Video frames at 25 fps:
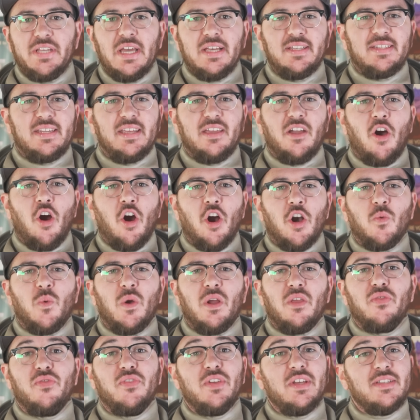Testing
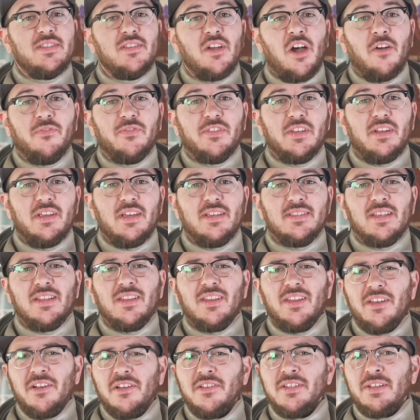hardware this often is a
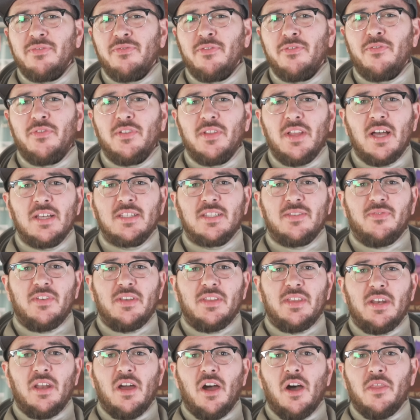little different philosophy
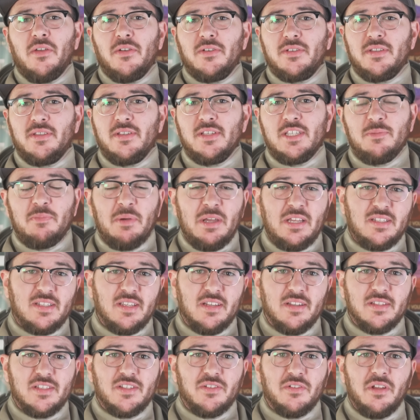than others in the space
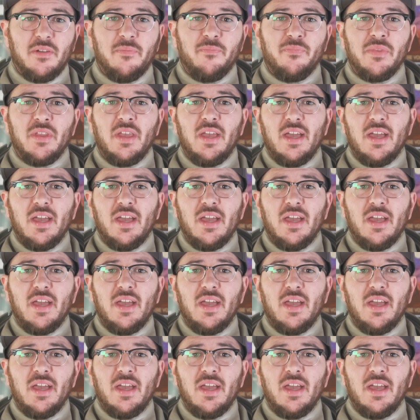industry.